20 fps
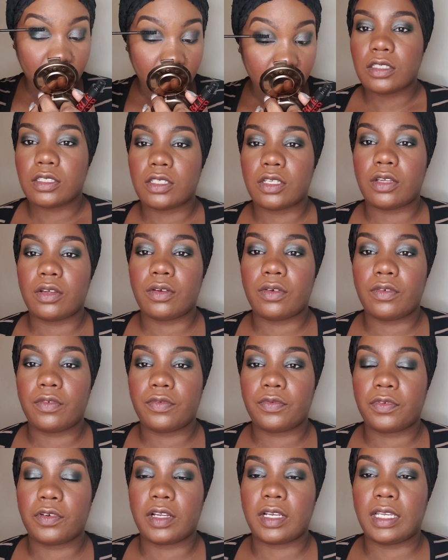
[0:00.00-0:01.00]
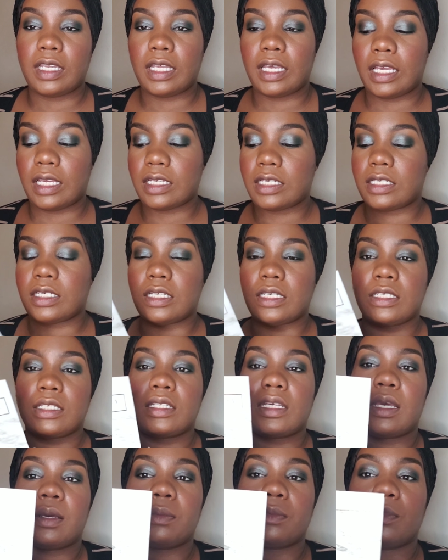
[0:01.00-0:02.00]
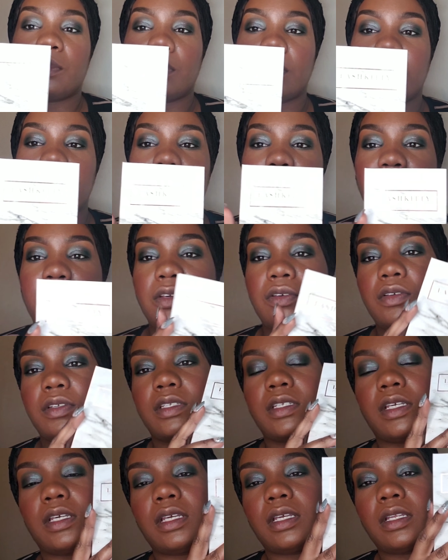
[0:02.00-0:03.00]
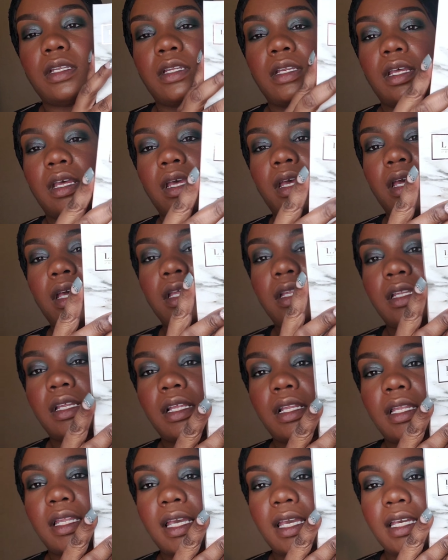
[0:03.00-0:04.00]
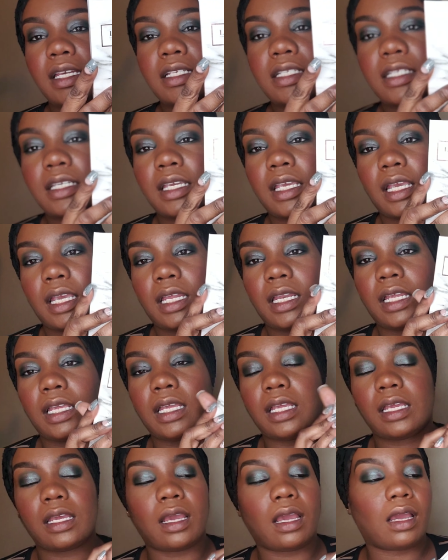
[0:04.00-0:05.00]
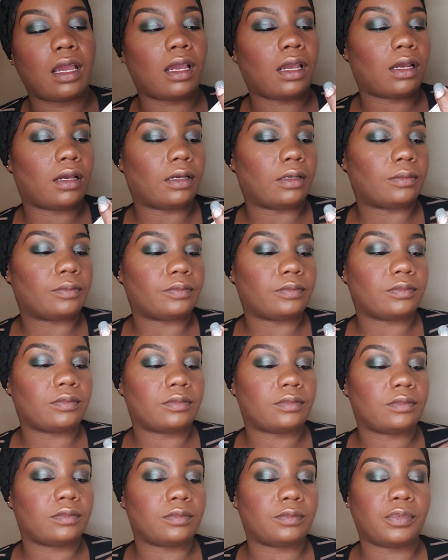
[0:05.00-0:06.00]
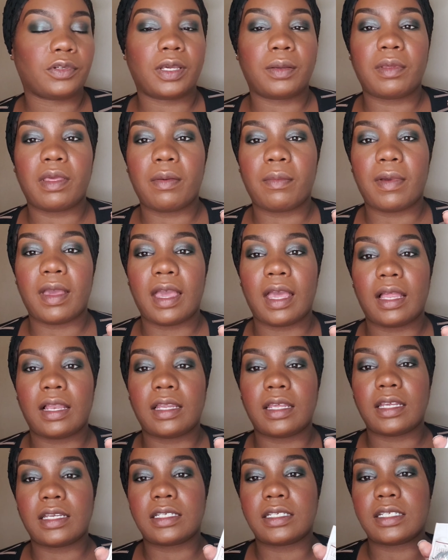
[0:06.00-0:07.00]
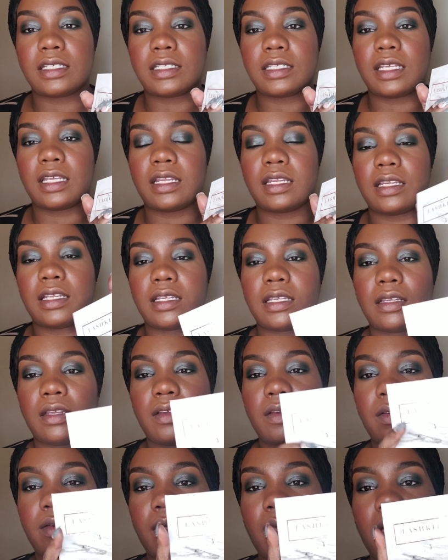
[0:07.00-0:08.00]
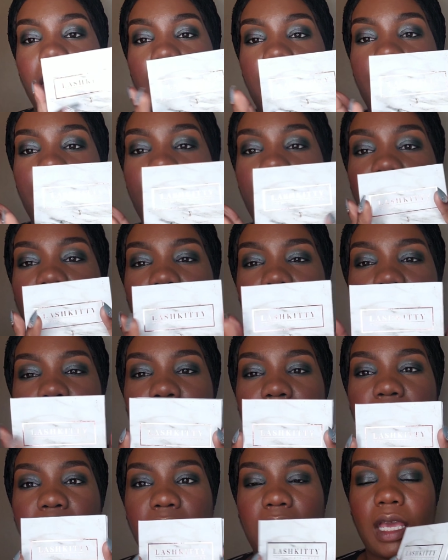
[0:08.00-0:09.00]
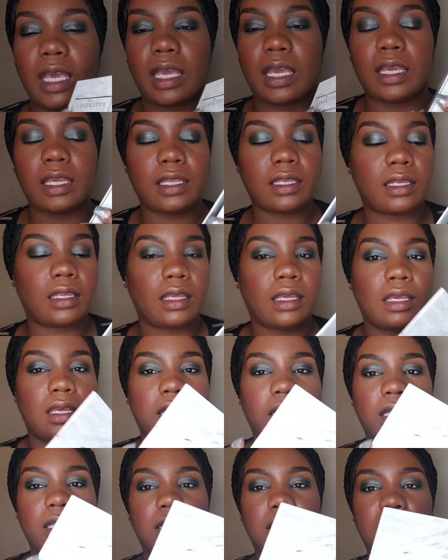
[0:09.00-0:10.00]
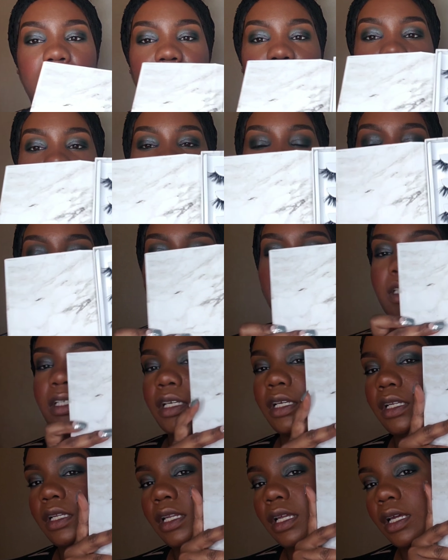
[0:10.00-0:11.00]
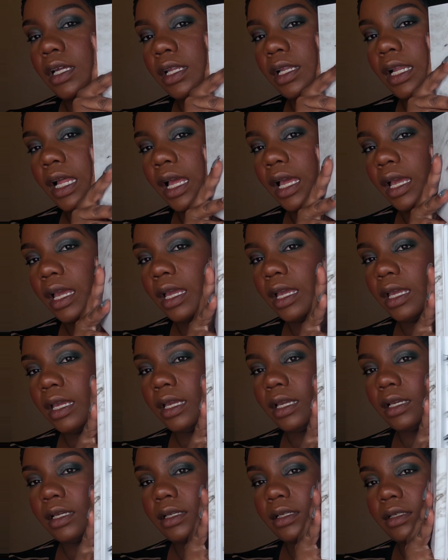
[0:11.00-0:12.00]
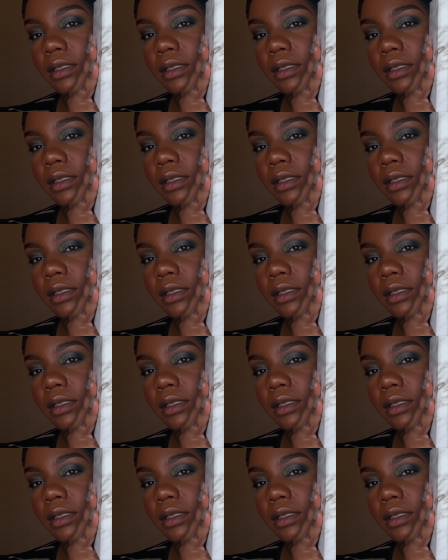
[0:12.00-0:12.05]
So for lashes, I'm going to be using the Lash Kitty premium eyelashes in the volume 9. This is what they look like.